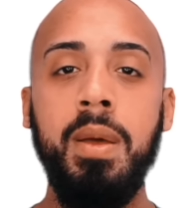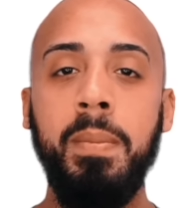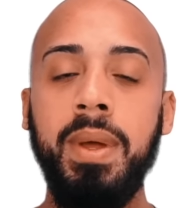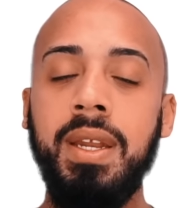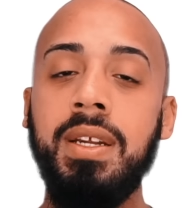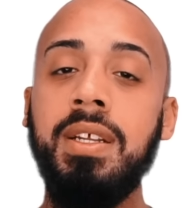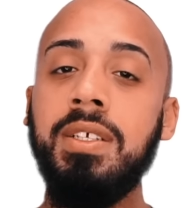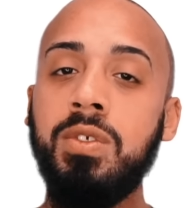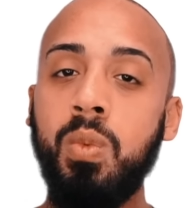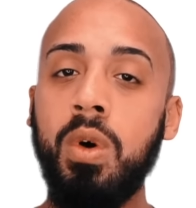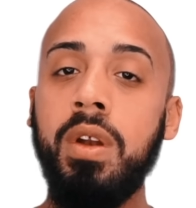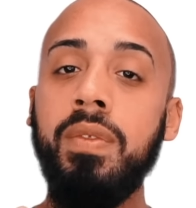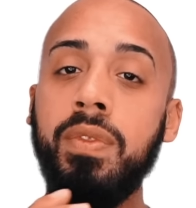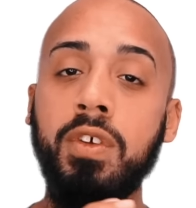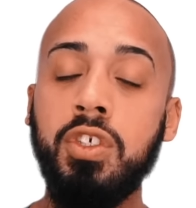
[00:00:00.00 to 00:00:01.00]
but it is
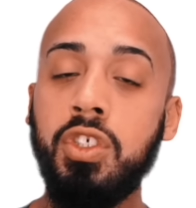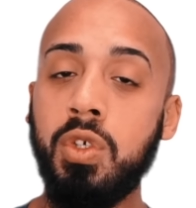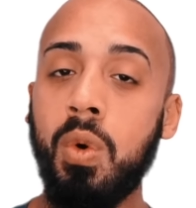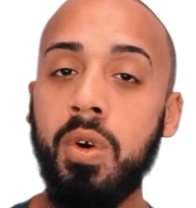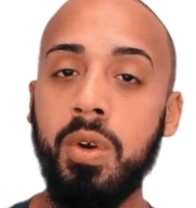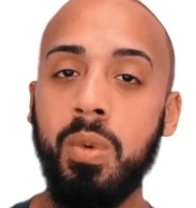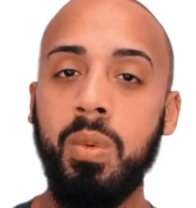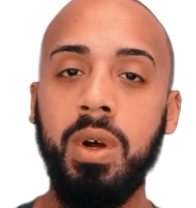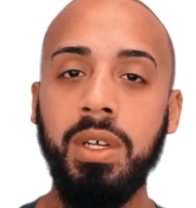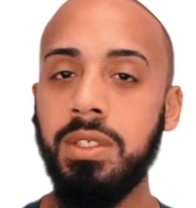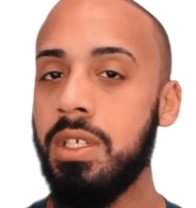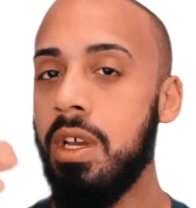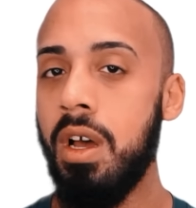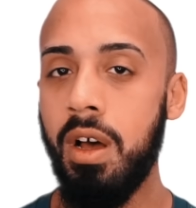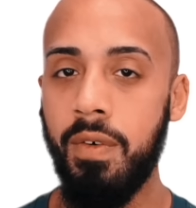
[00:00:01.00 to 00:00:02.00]
one of the shorter
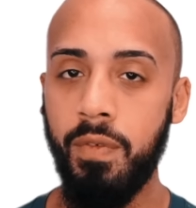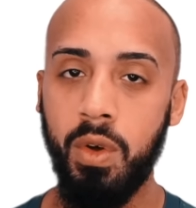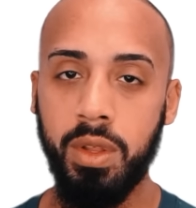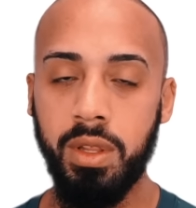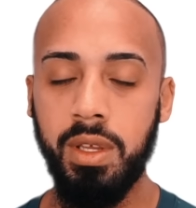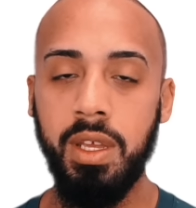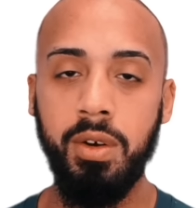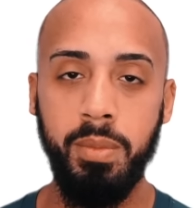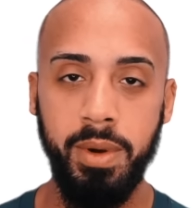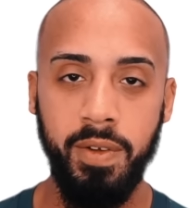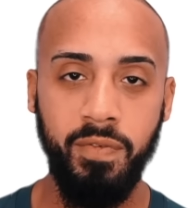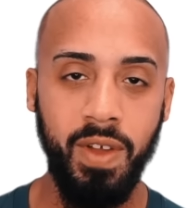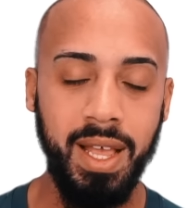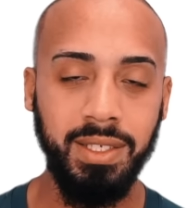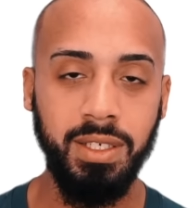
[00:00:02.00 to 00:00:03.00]
ones of all the
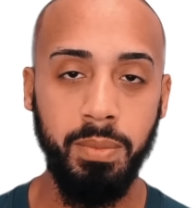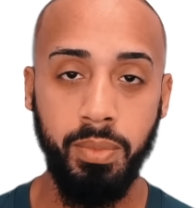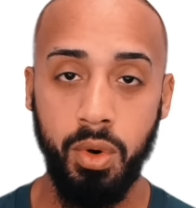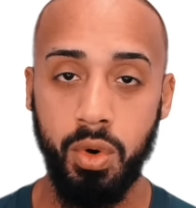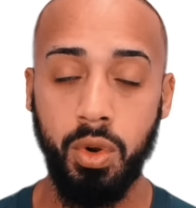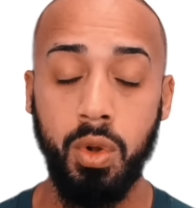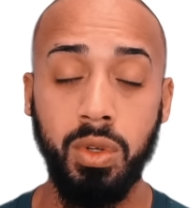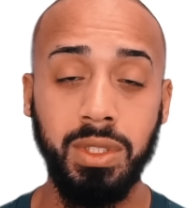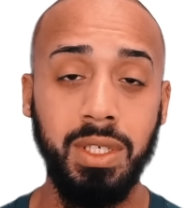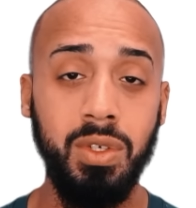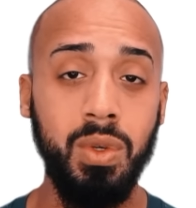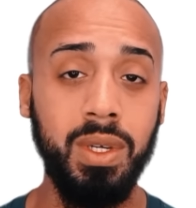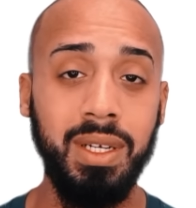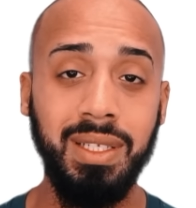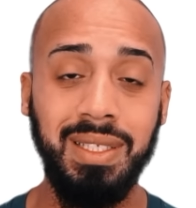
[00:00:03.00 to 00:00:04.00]
intermittent fasting protocols that
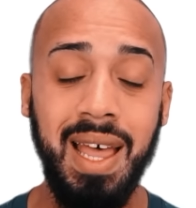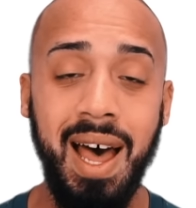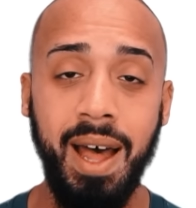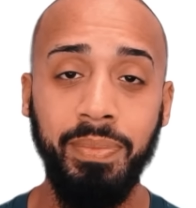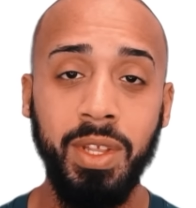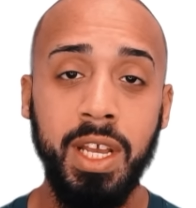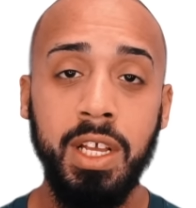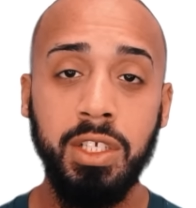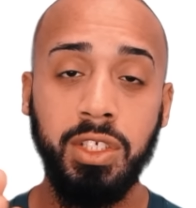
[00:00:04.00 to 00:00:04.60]
you can adopt.